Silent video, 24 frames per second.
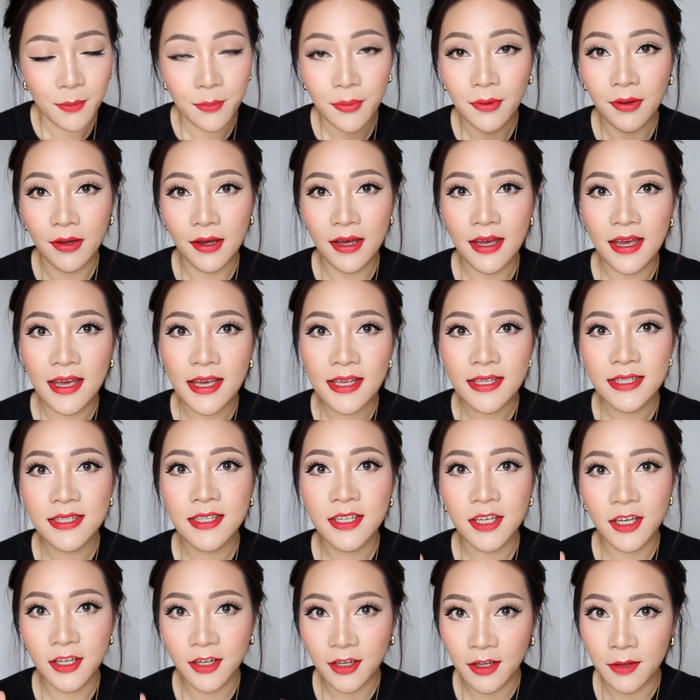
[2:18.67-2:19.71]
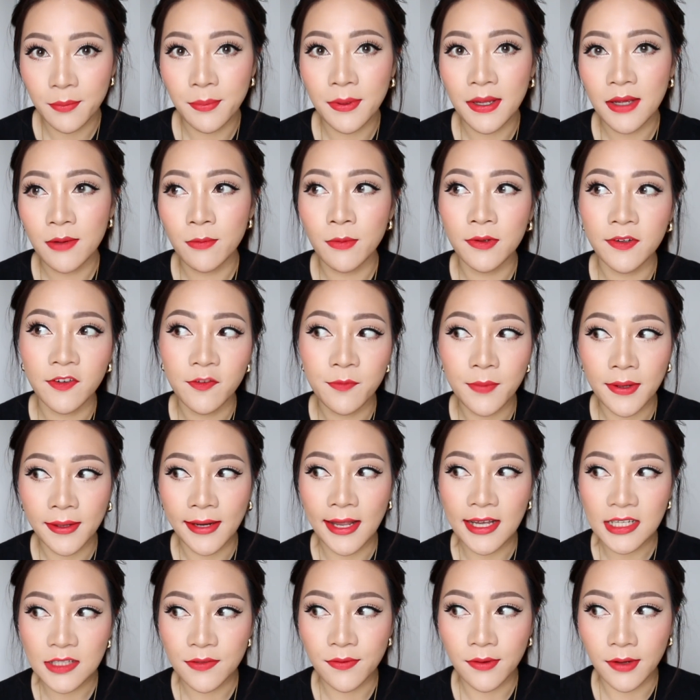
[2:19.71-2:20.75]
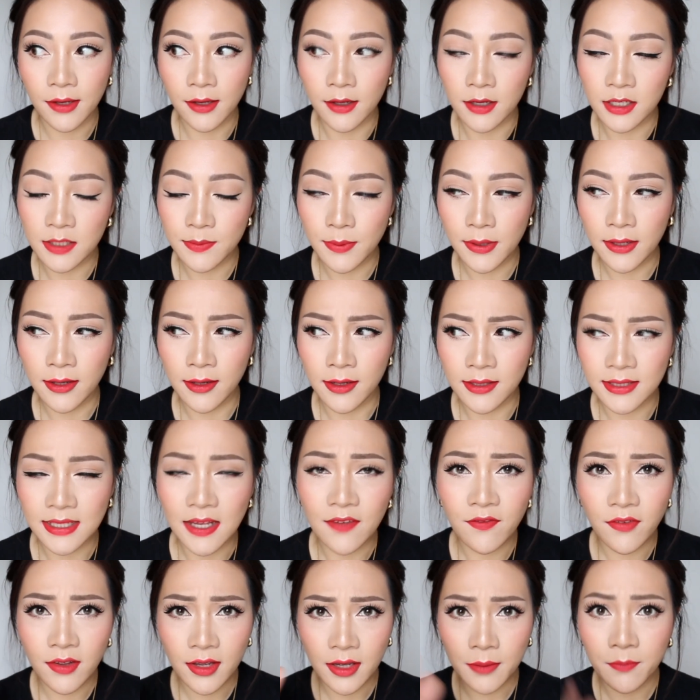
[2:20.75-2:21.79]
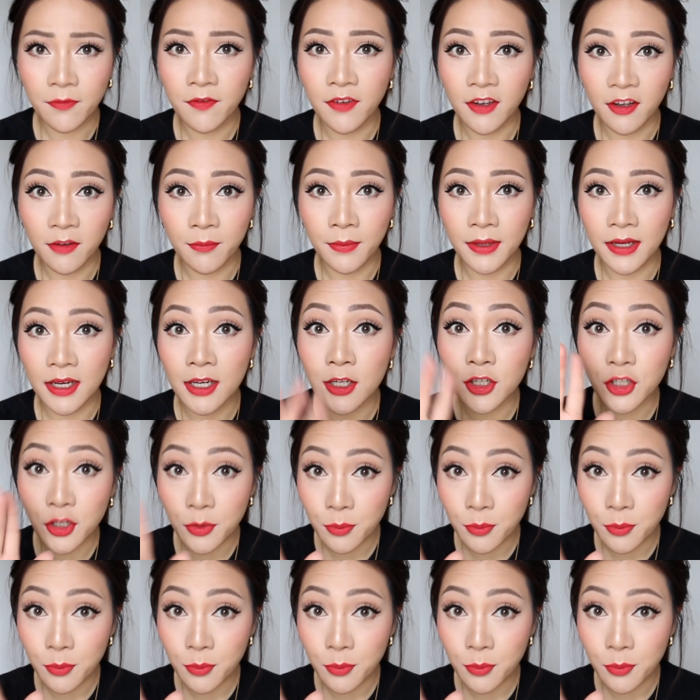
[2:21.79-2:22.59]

But it is gonna be one of my next videos because I think I'm filming it